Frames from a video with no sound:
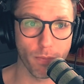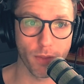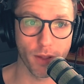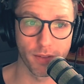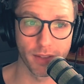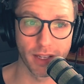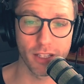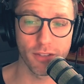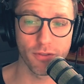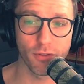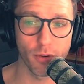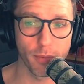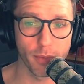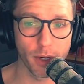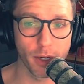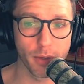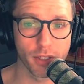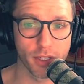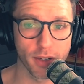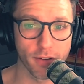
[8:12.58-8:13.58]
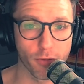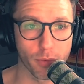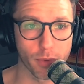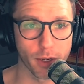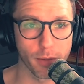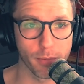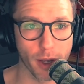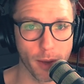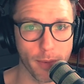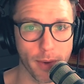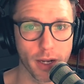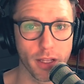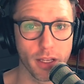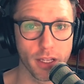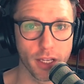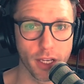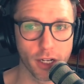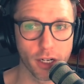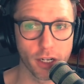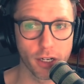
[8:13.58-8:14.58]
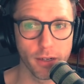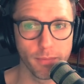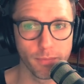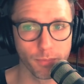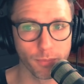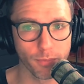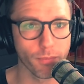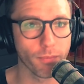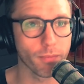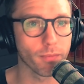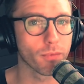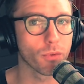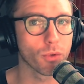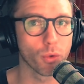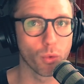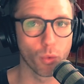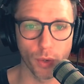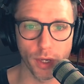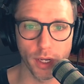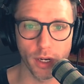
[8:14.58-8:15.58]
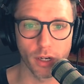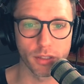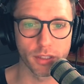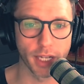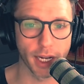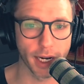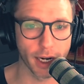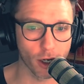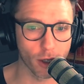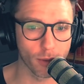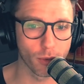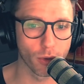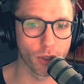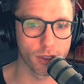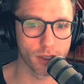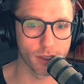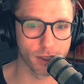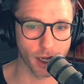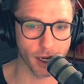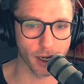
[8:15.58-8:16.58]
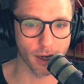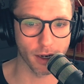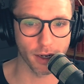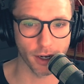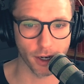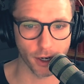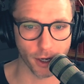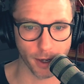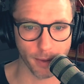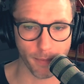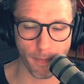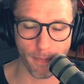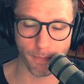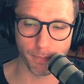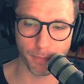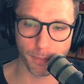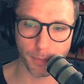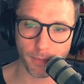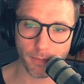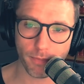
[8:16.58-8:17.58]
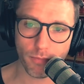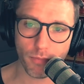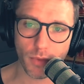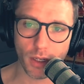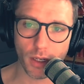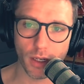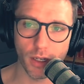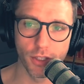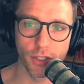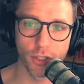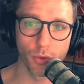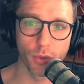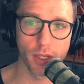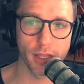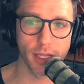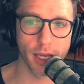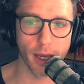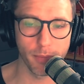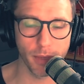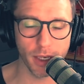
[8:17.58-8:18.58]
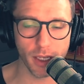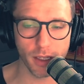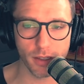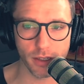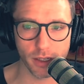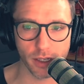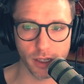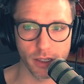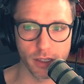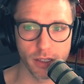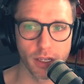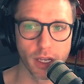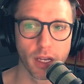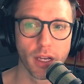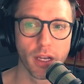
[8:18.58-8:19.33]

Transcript: And that's for pretty much everybody. By about a year, we are terrible at staying adherent. And so what that means is